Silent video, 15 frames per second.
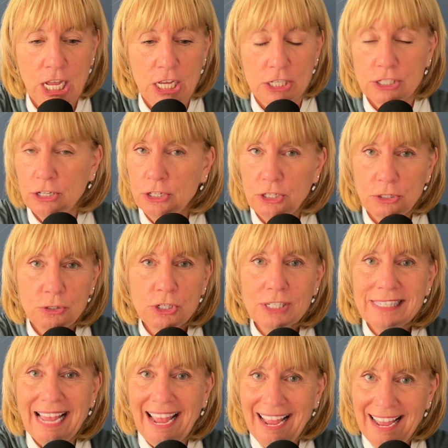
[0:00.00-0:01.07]
So you just
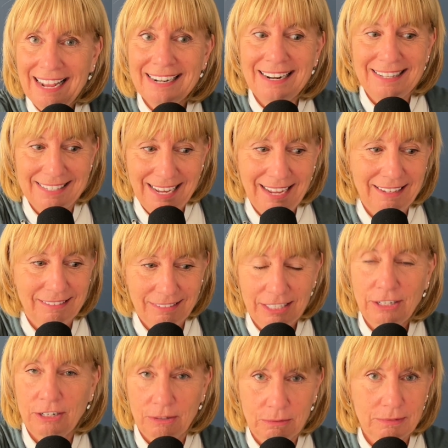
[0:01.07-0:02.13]
add,
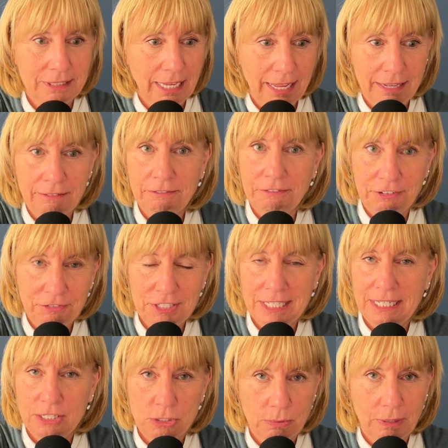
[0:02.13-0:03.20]
10,
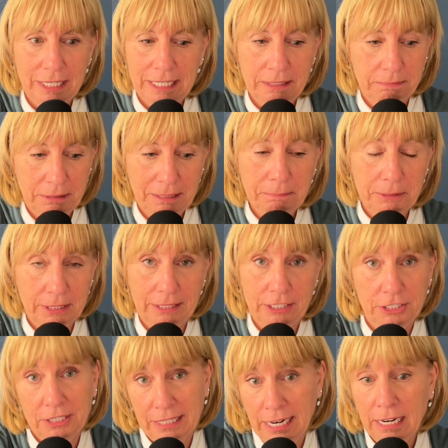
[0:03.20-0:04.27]
15, 20 people in there.
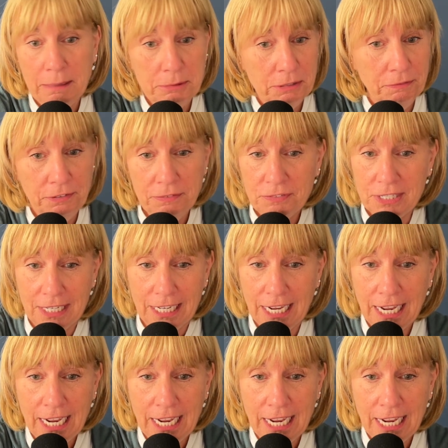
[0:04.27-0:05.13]
You can add up to 50.